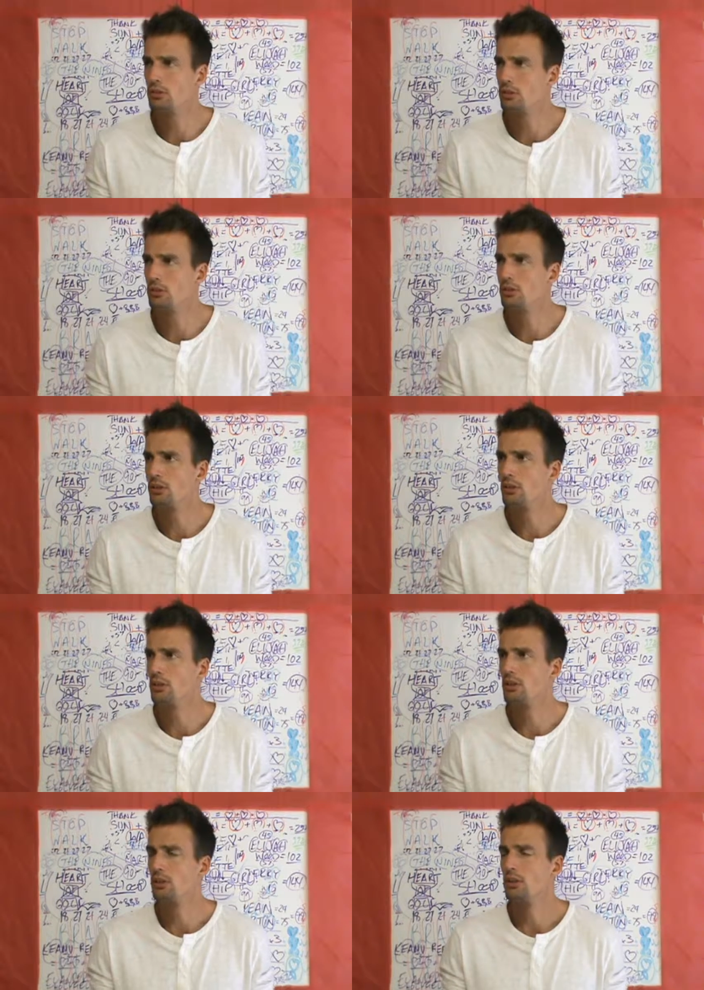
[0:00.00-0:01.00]

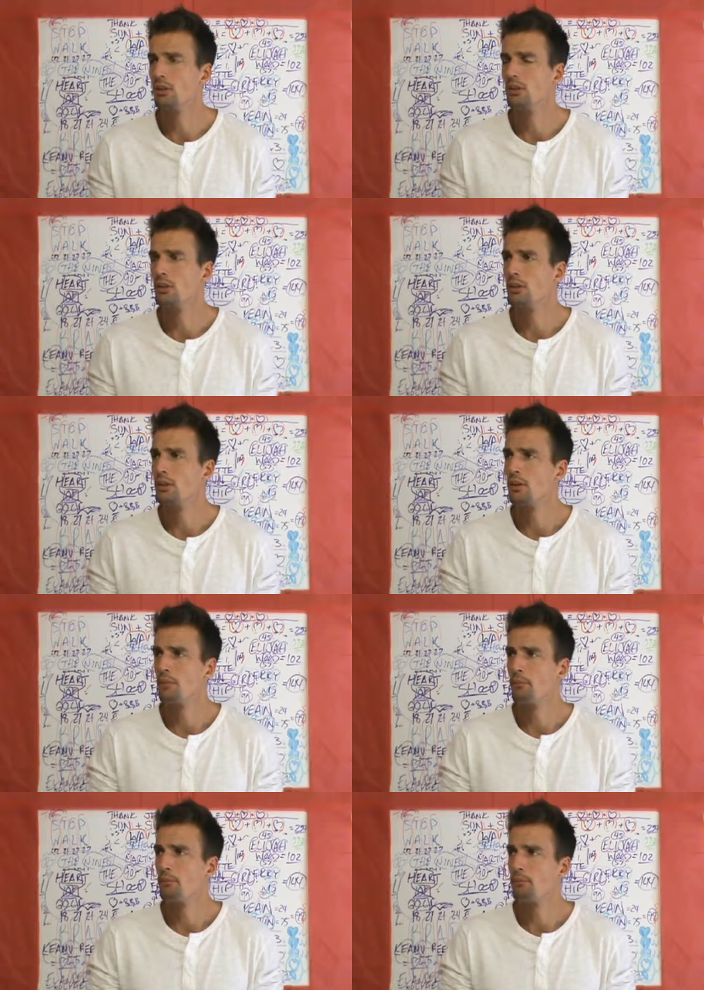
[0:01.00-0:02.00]

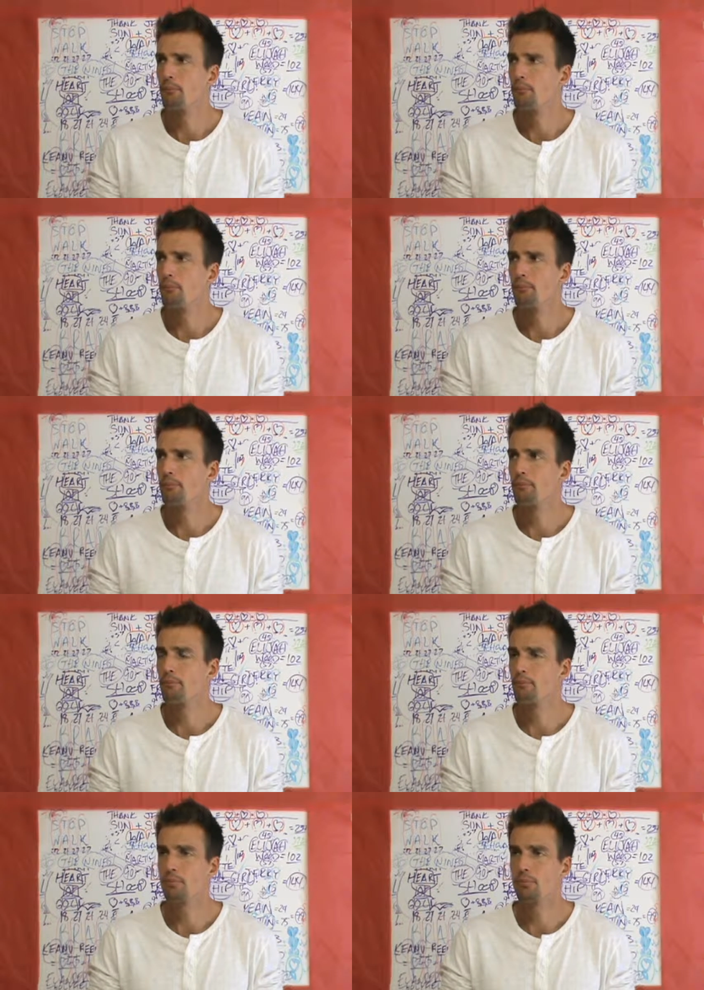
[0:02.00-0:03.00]

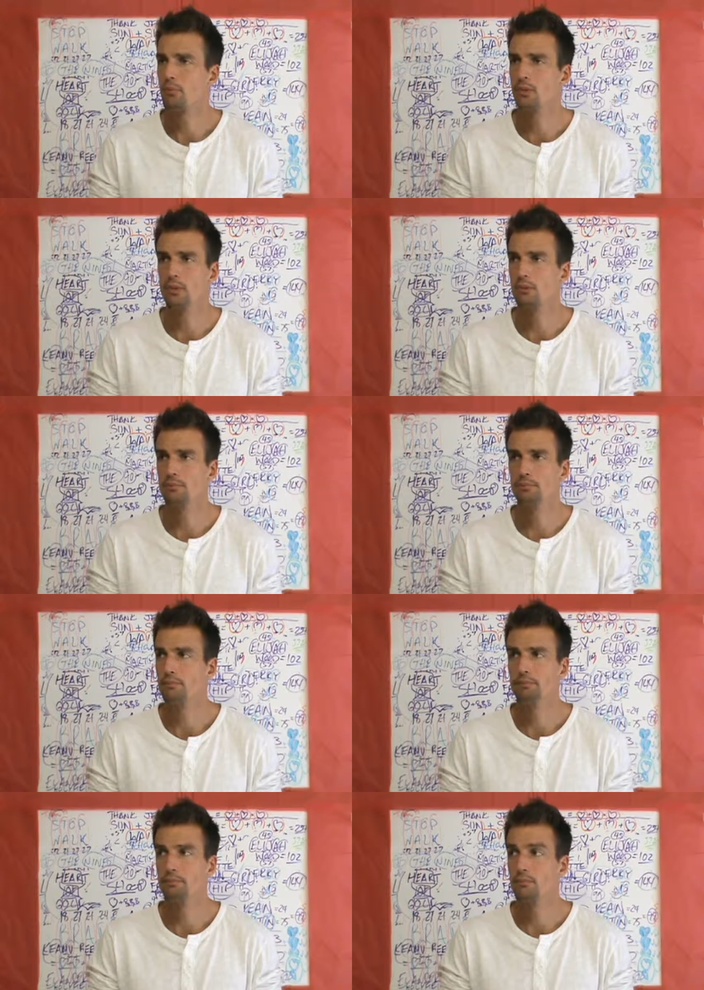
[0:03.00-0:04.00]

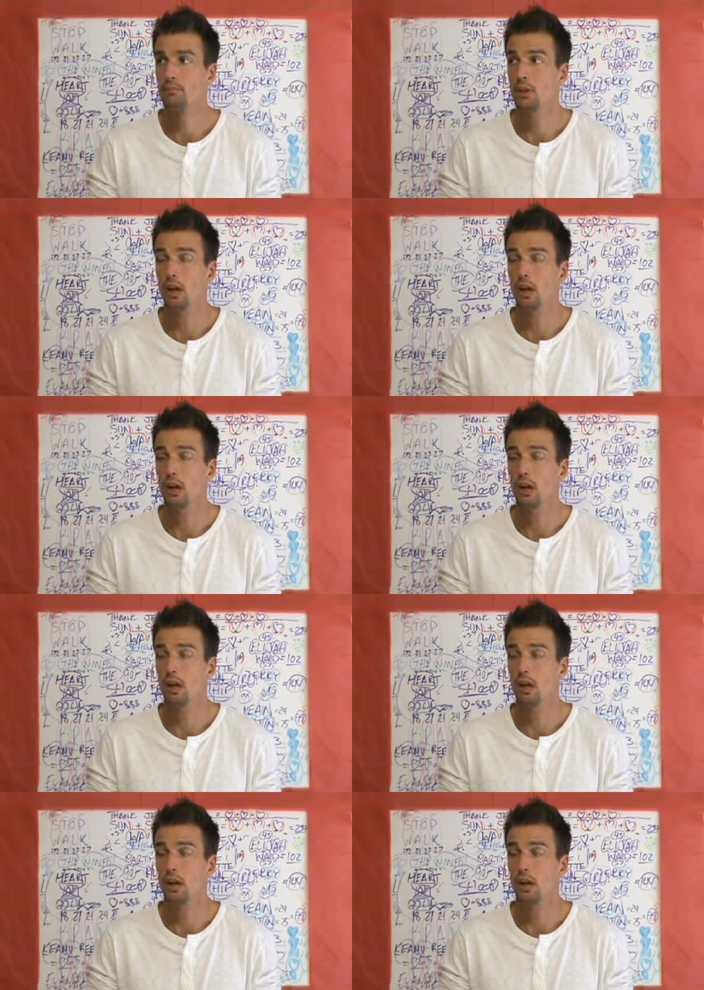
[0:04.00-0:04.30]
(no one is talking)